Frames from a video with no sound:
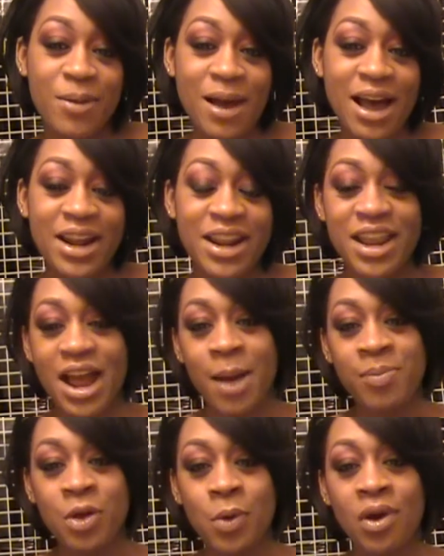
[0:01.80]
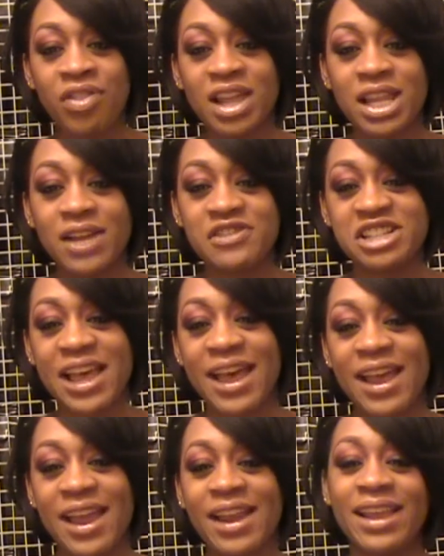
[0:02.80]
everybody, I'm the one that loves to
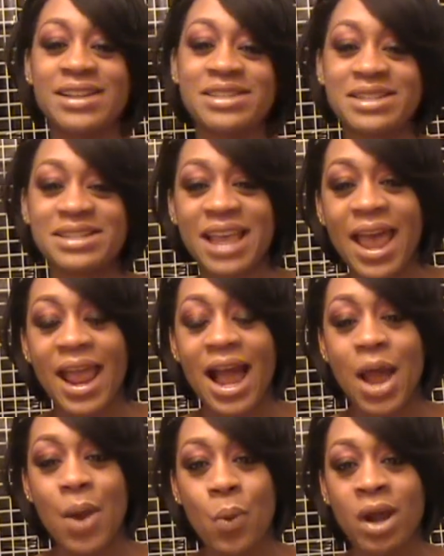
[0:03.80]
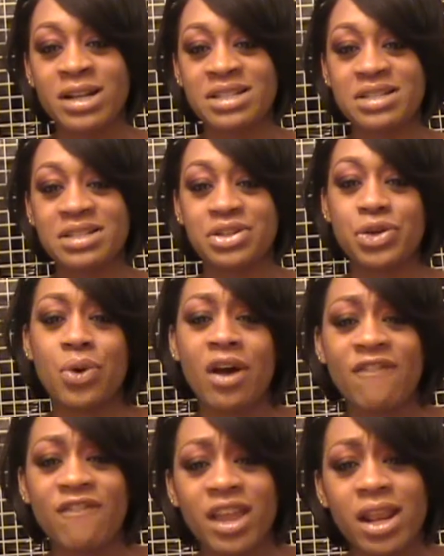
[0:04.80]
hate, and today I wanted to do
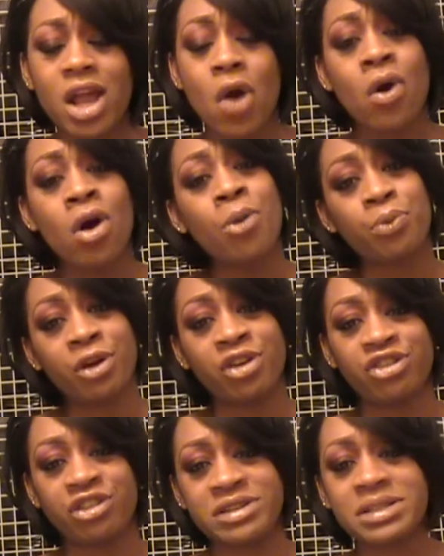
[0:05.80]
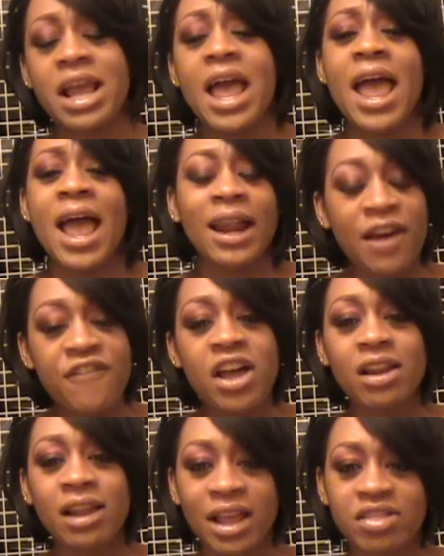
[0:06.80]
a video on brushes. And I
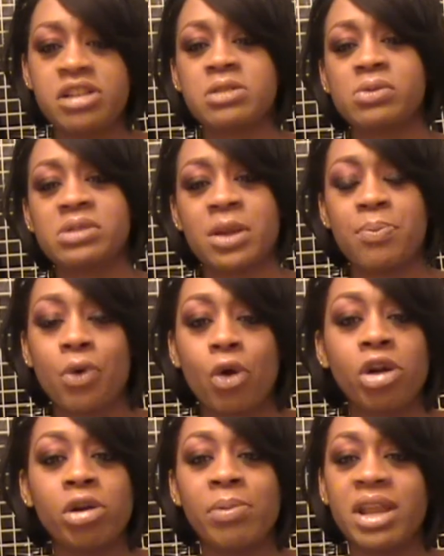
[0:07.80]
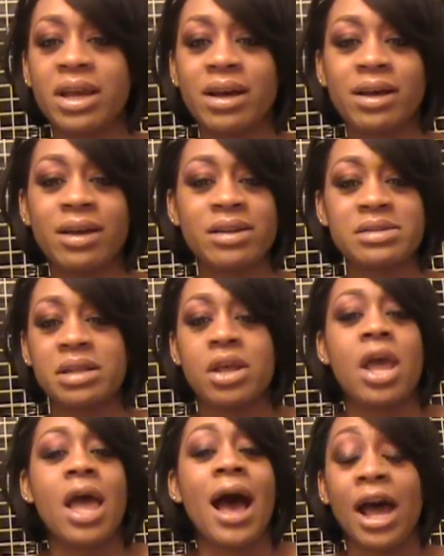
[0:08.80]
felt like this was important because
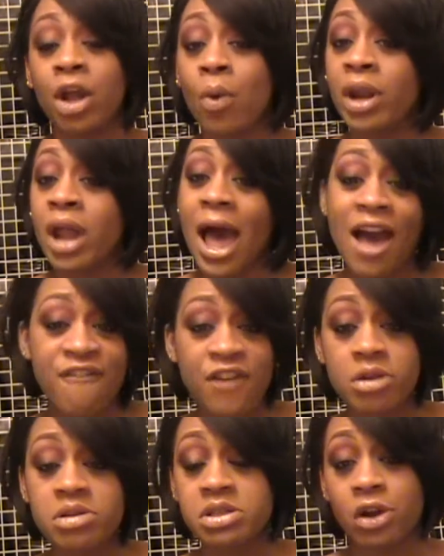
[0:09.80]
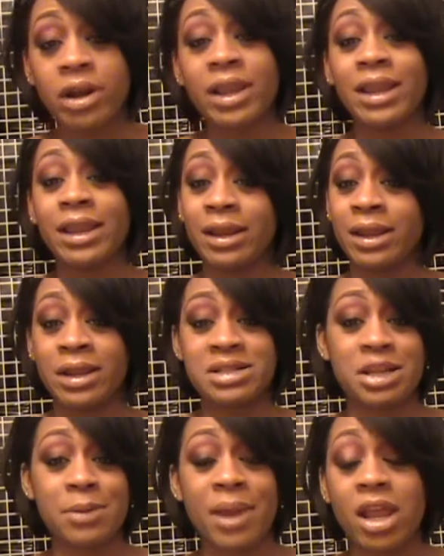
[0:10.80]
I know when I first started getting
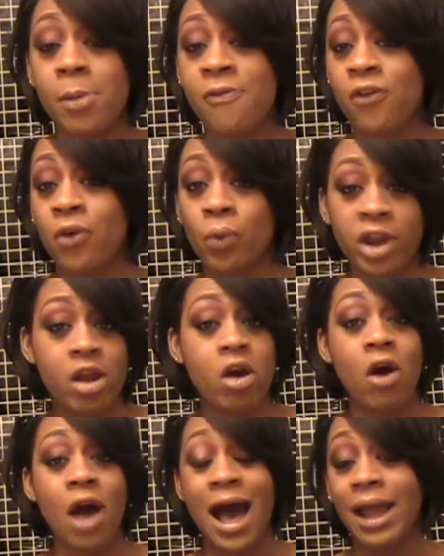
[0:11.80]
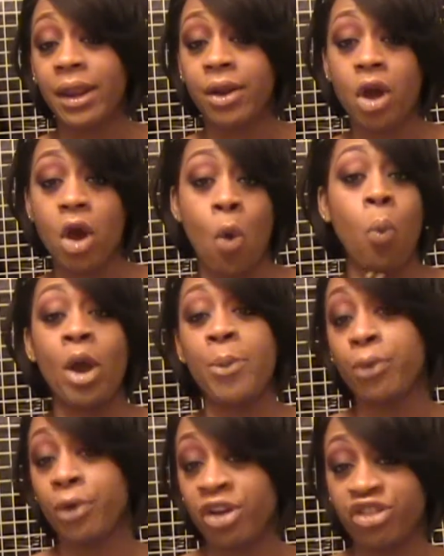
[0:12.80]
into makeup for real, I didn't know
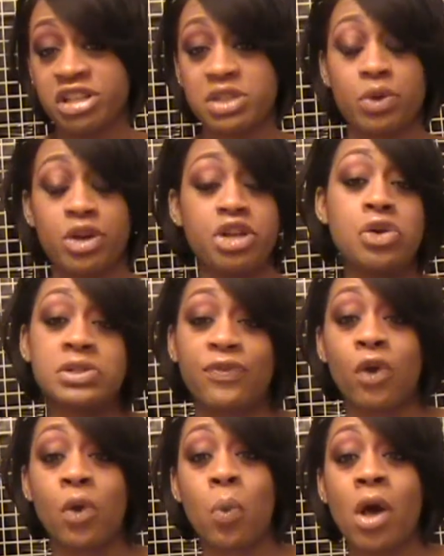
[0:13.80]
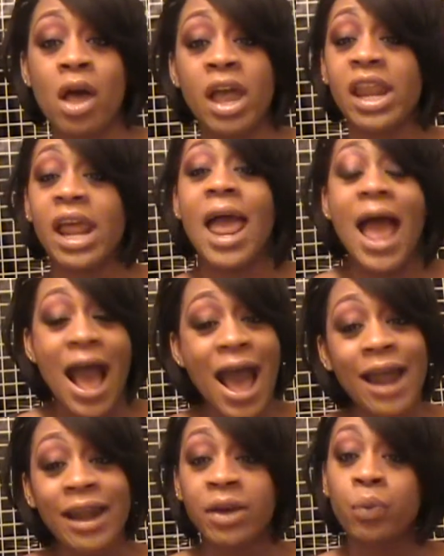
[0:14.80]
what brushes were used for what.
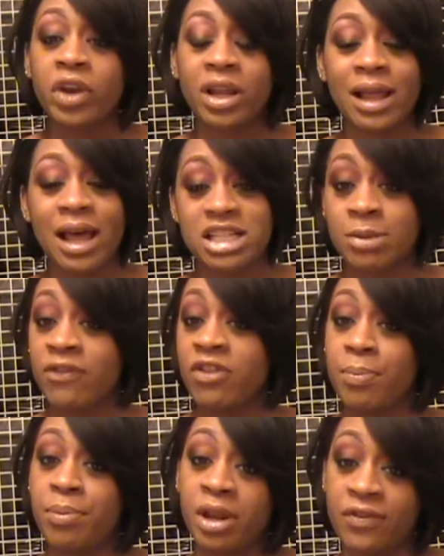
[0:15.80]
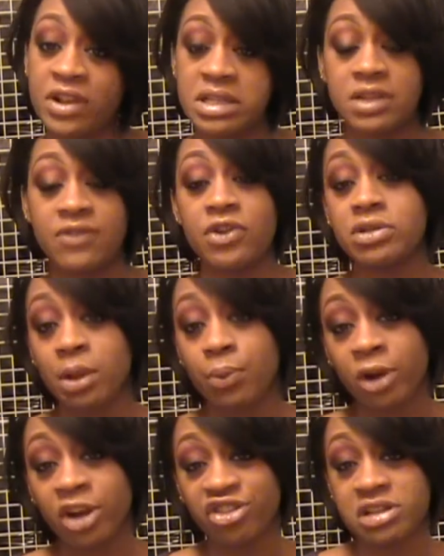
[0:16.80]
I didn't realize some of the benefits of using
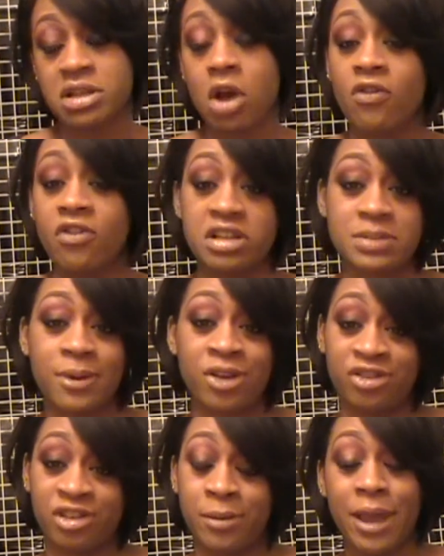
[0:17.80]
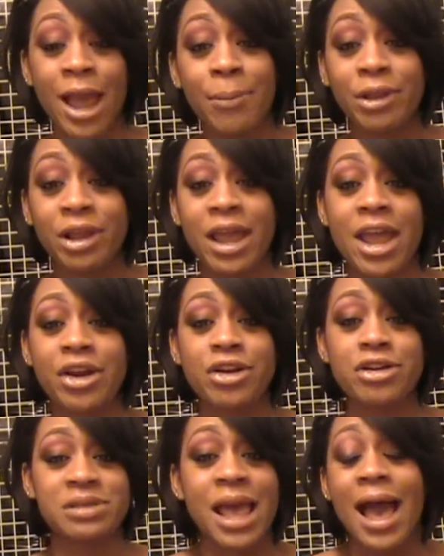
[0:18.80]
brushes over the sponge tip
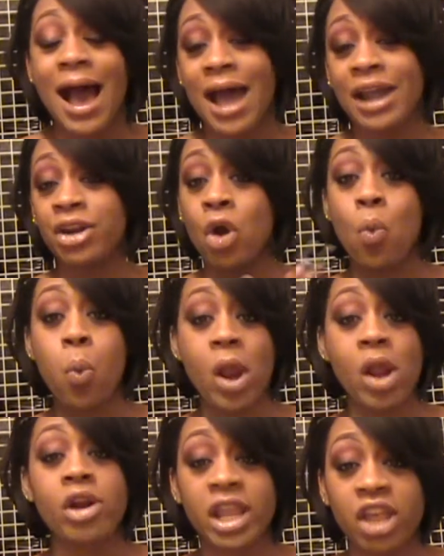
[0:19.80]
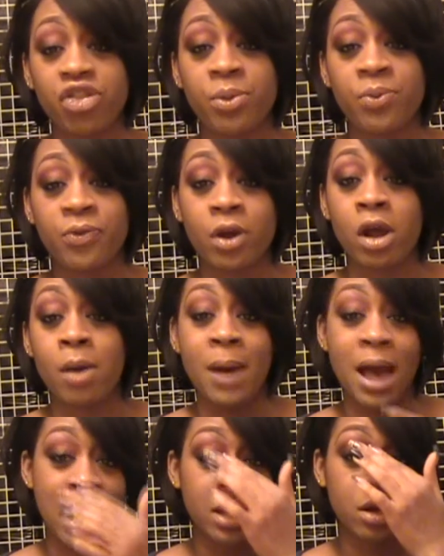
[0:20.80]
applicators. I didn't know where to get them from.
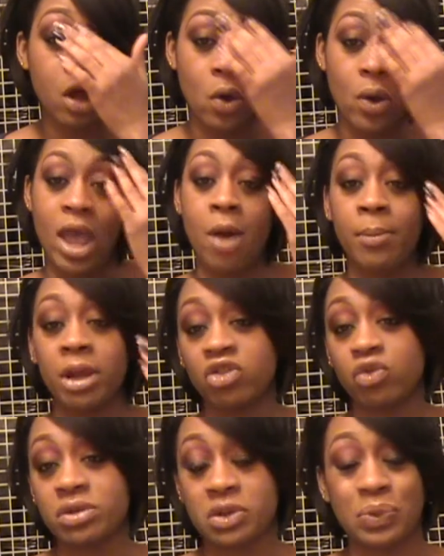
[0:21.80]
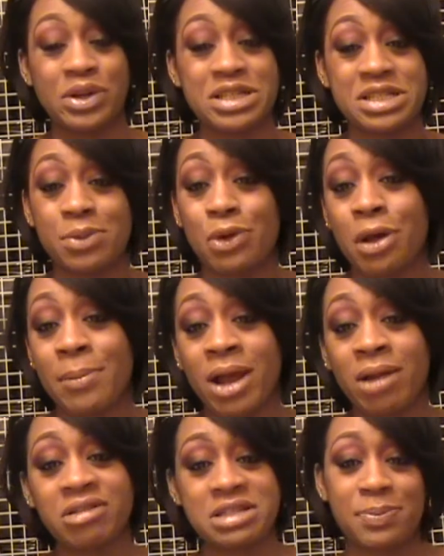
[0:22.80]
I didn't know how much was a reasonable
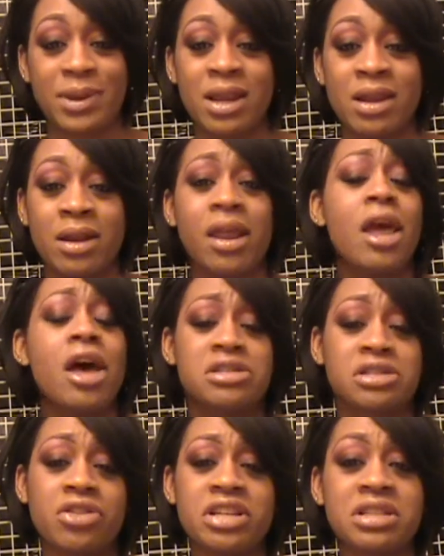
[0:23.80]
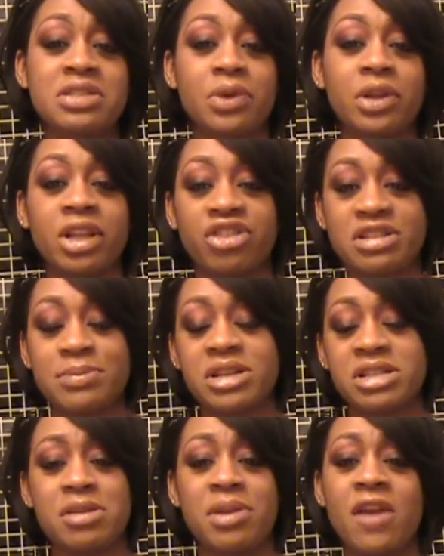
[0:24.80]
amount to spend. So this is really just
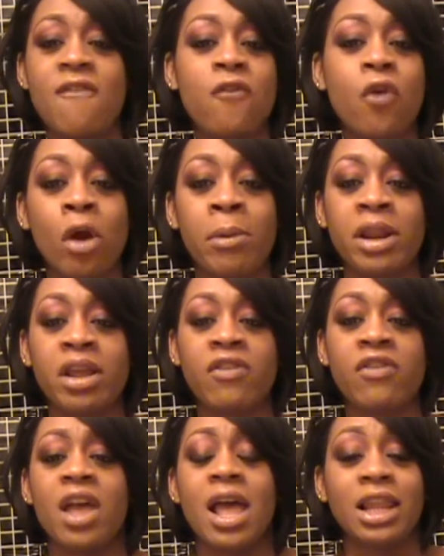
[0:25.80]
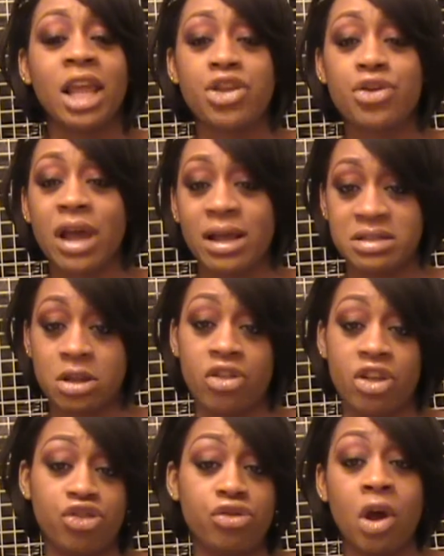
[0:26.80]
meant to be informative, let you guys know
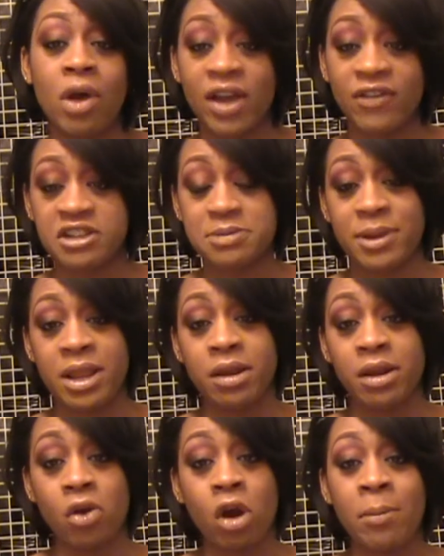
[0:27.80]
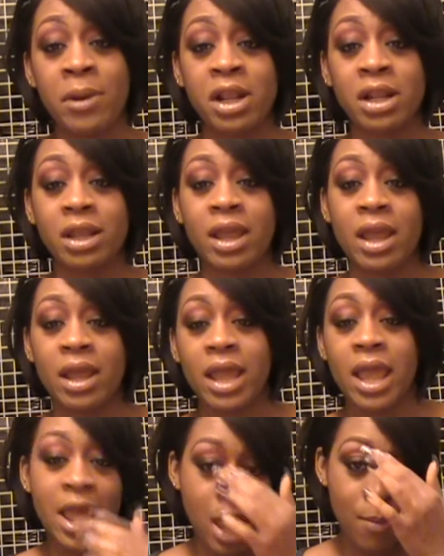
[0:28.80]
that you don't have to spend an arm and a leg,
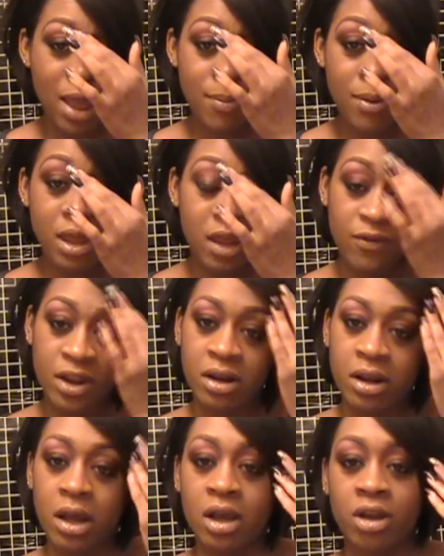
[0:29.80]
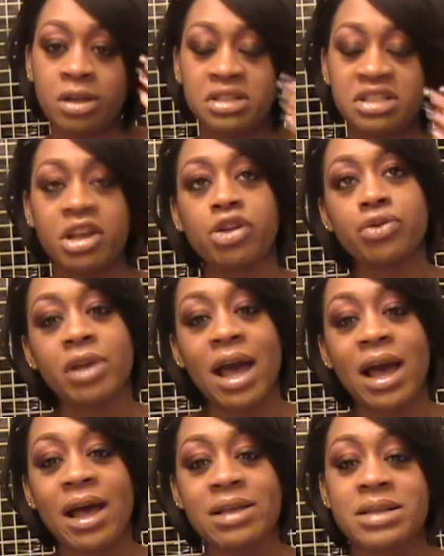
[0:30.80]
and maybe even tell you
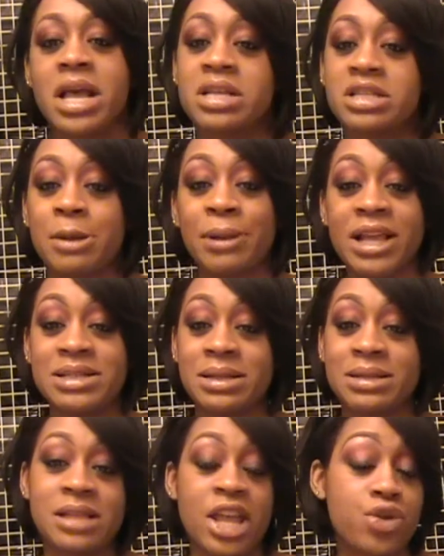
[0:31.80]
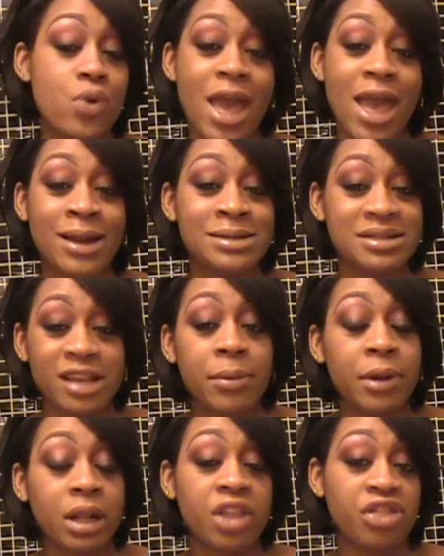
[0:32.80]
guys some places that you hadn't
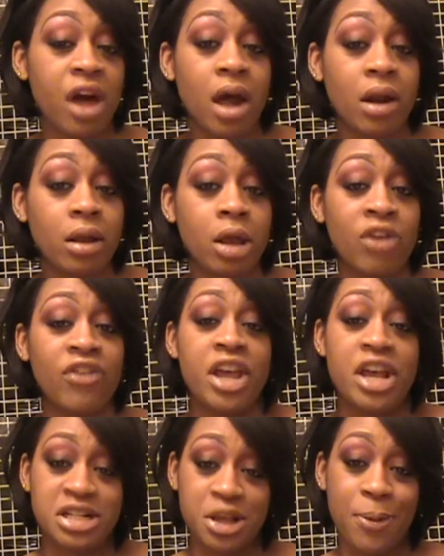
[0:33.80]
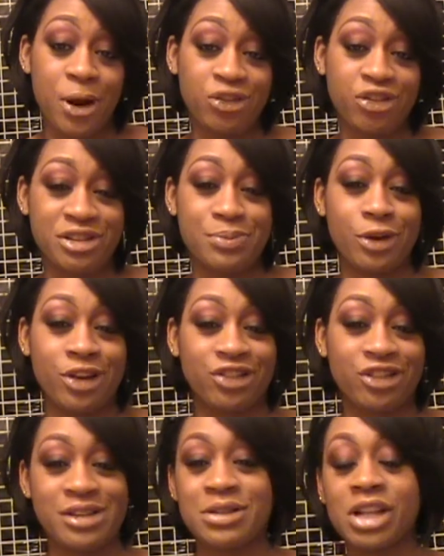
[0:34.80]
typically thought of to purchase
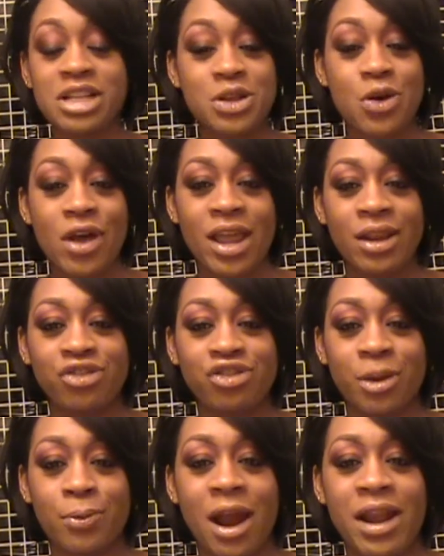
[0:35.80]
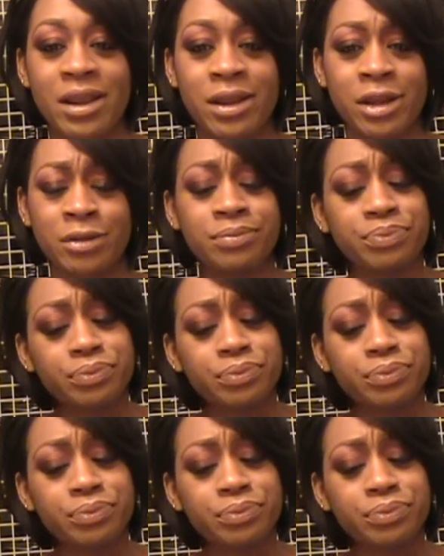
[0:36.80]
brushes. So let's go ahead and jump right in.